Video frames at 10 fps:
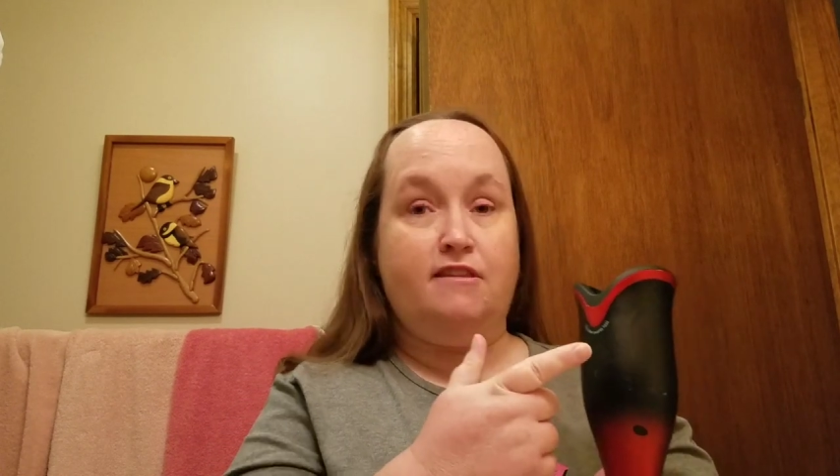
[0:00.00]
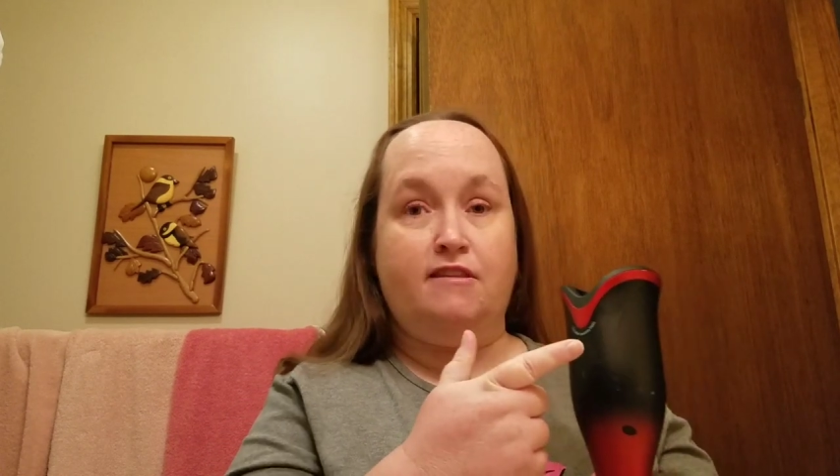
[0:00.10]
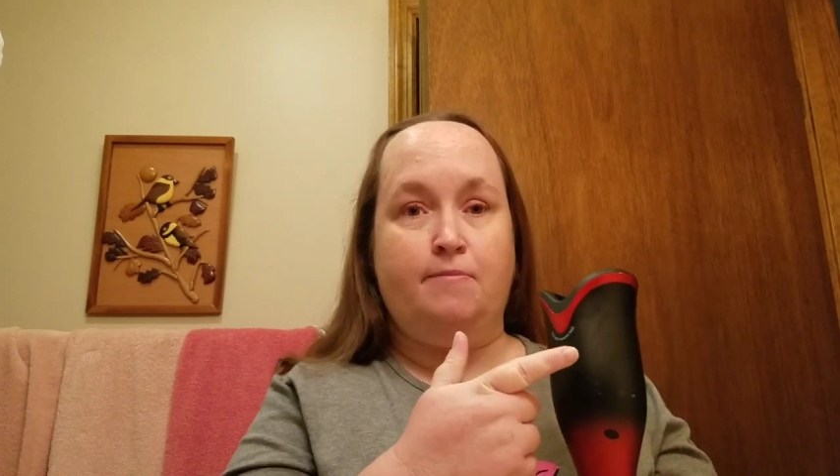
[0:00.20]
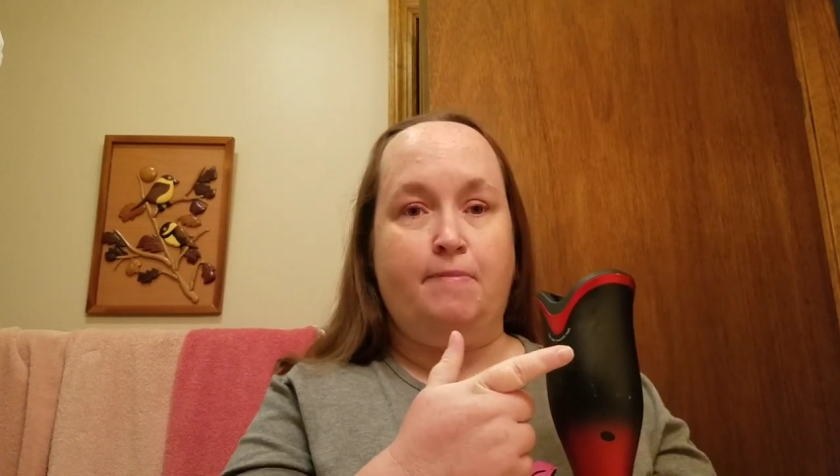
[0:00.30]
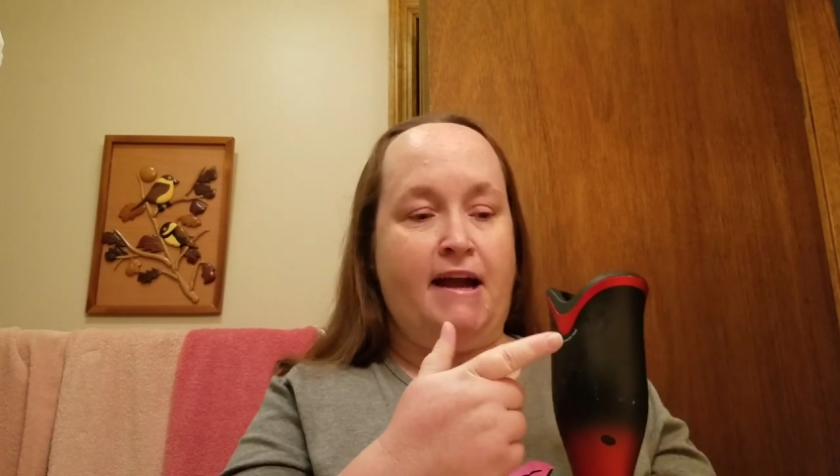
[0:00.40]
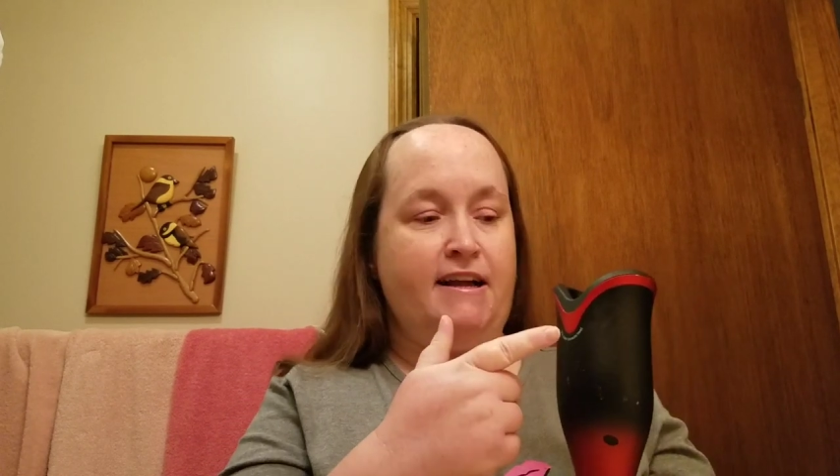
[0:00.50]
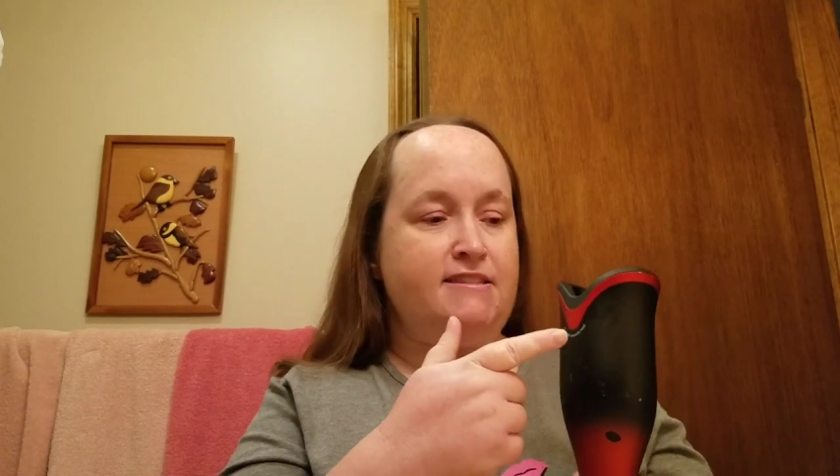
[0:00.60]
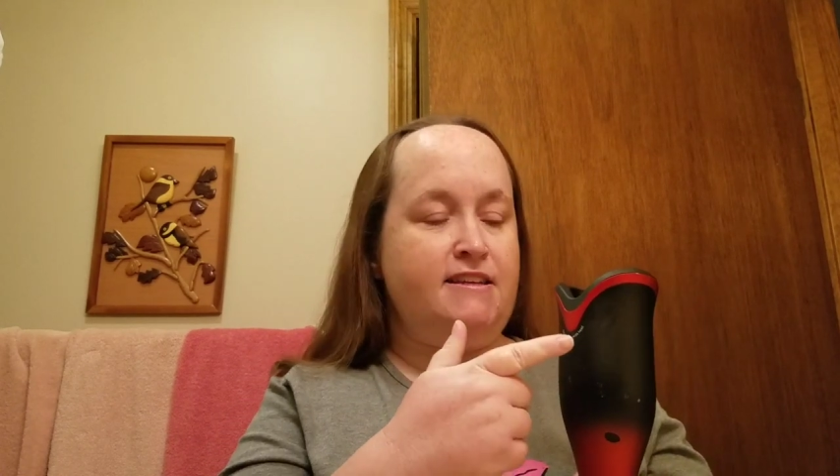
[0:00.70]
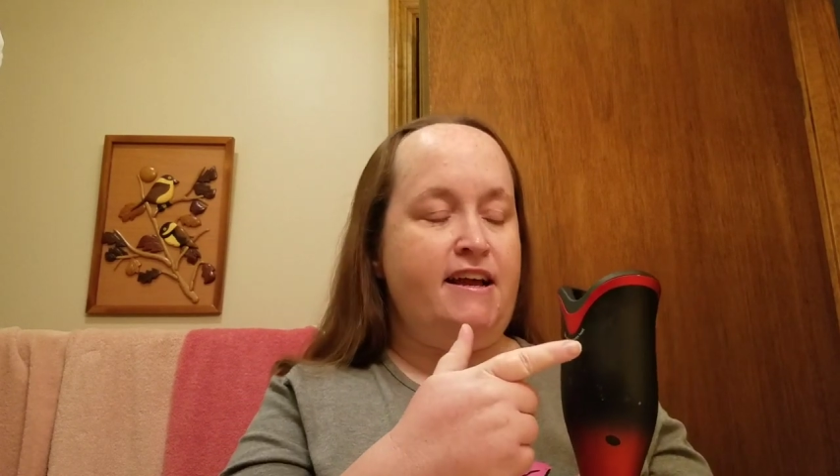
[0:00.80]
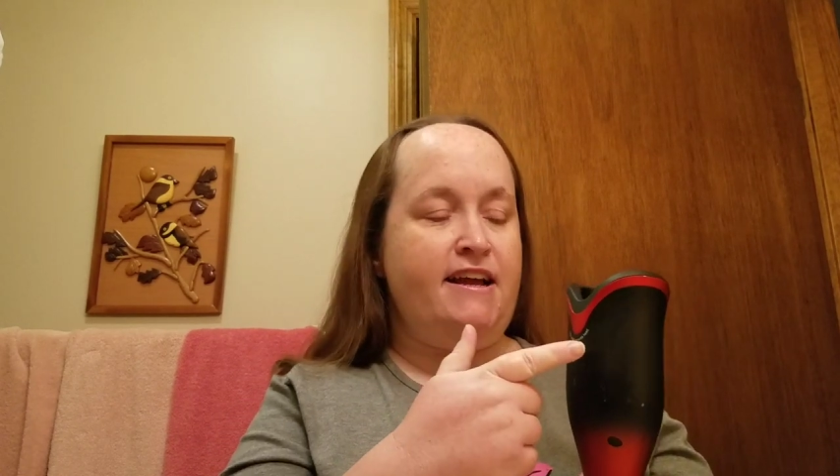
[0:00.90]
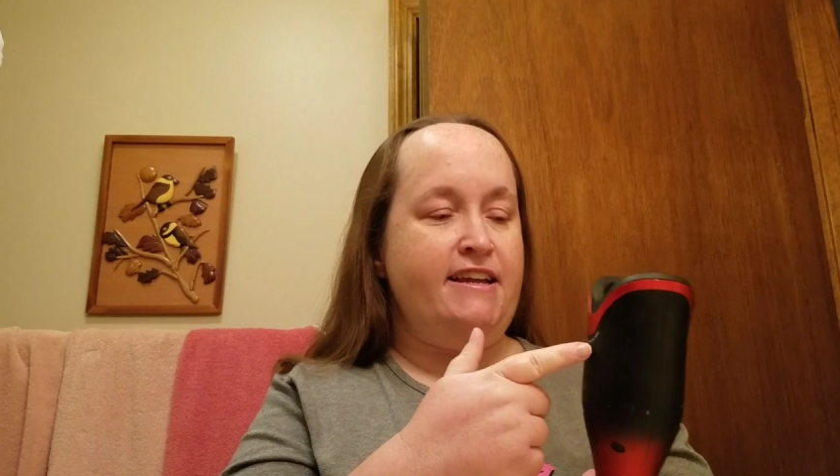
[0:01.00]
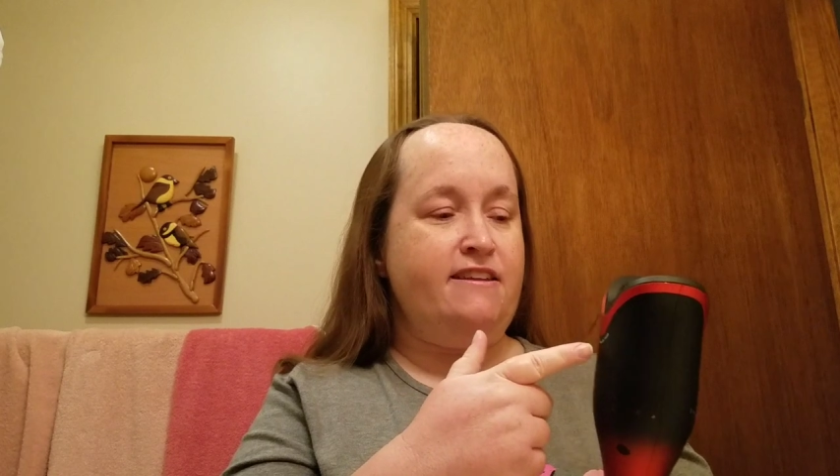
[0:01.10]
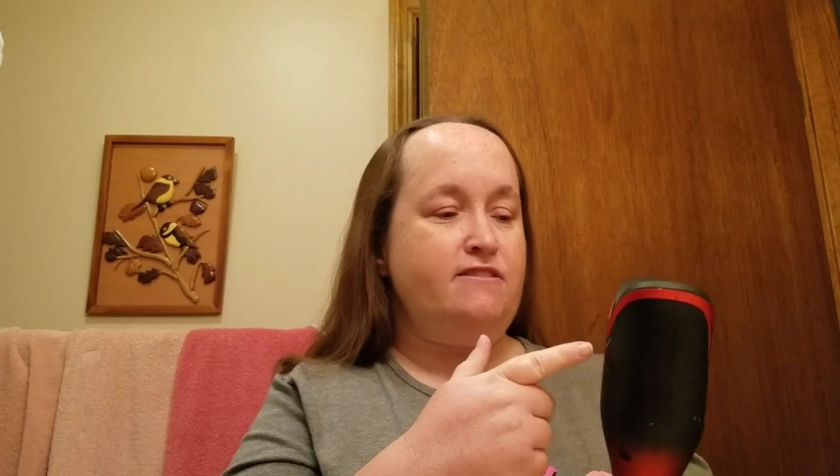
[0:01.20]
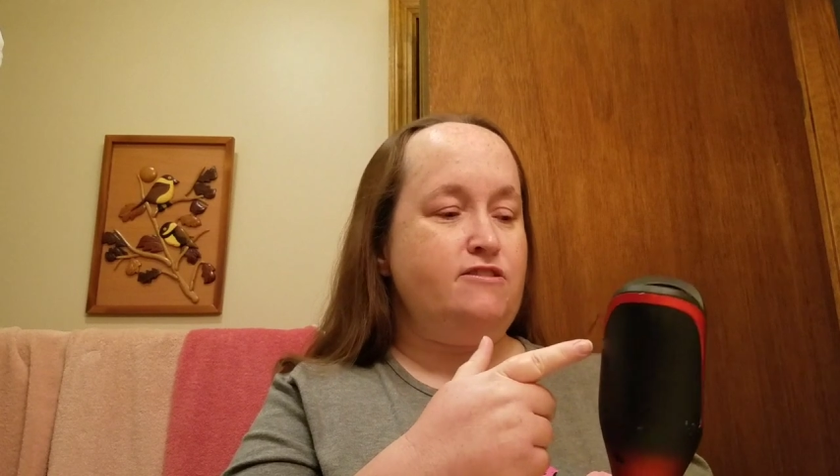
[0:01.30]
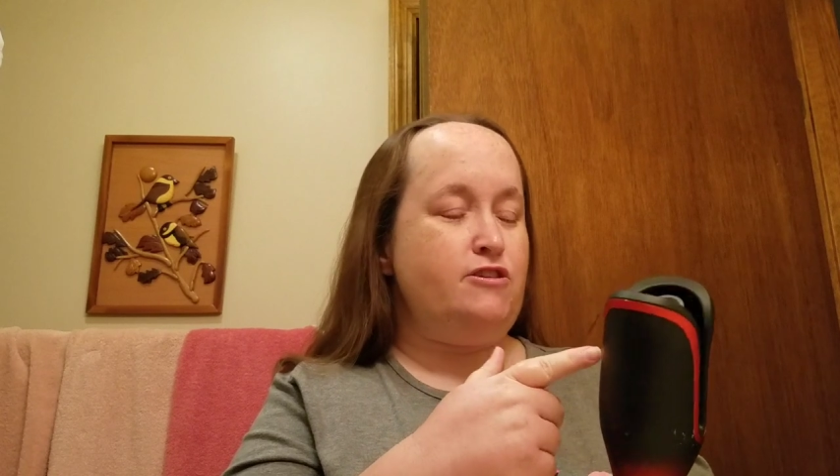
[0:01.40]
the back
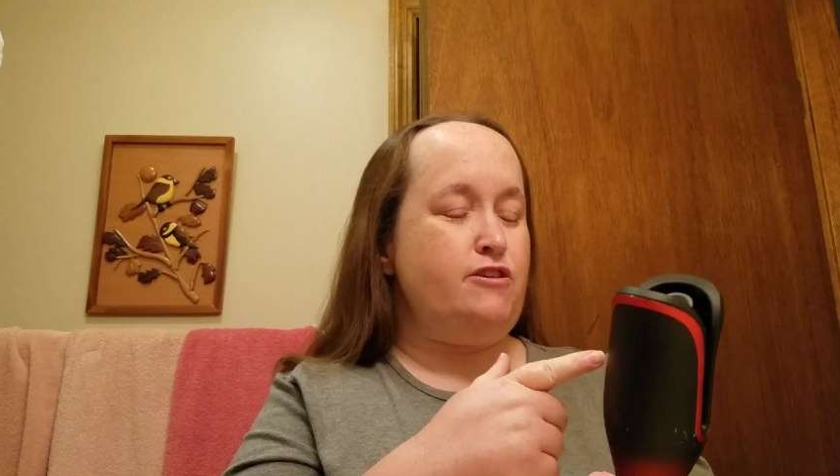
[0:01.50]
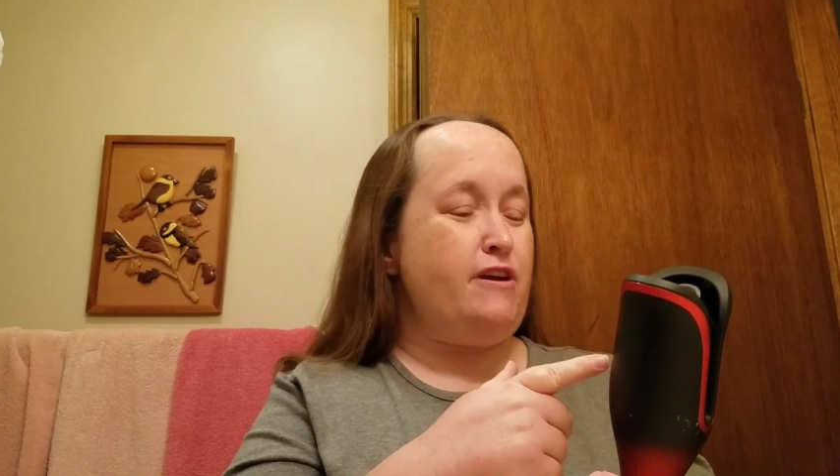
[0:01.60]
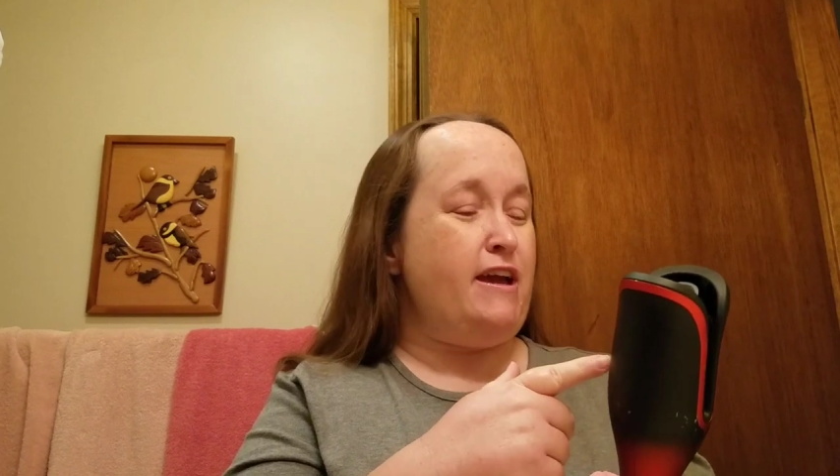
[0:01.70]
side to your